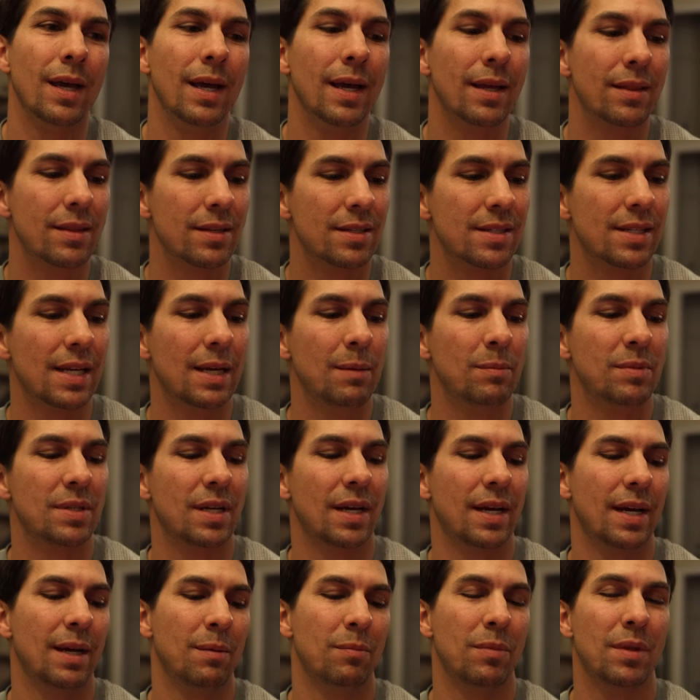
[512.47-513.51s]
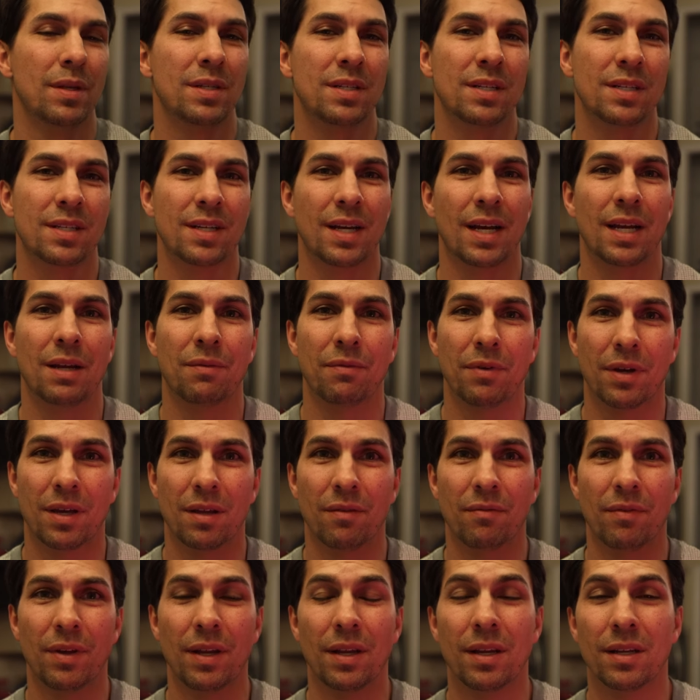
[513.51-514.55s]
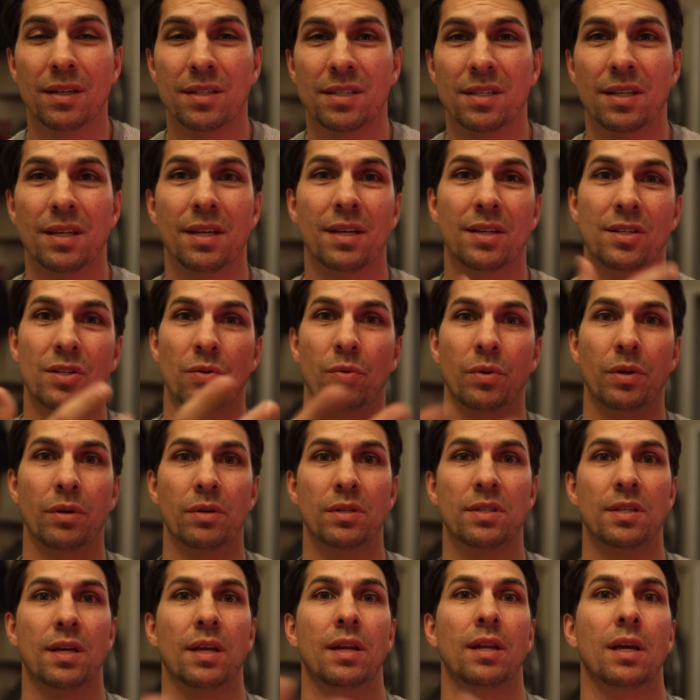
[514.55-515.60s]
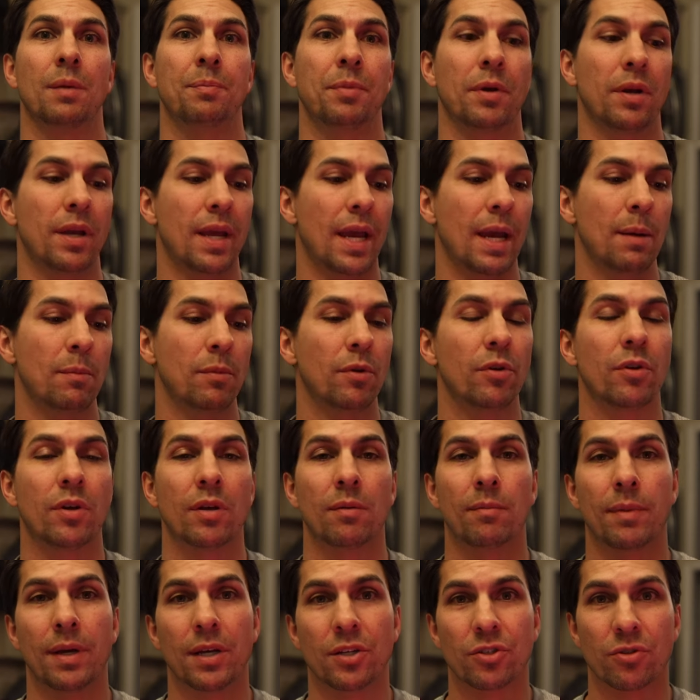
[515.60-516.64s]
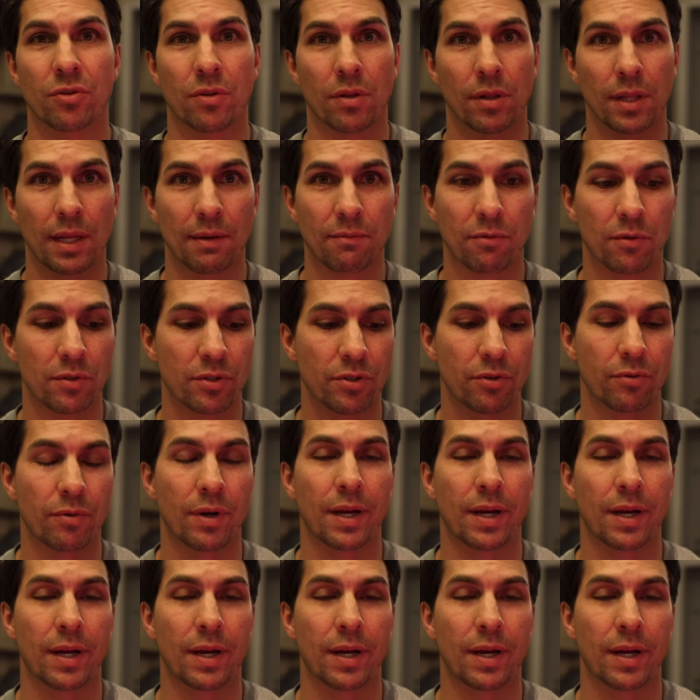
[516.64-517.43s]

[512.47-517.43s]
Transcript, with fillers: At the same time, this is kind of a convenience thing. So when you're setting up your camera, you can make sure the levels are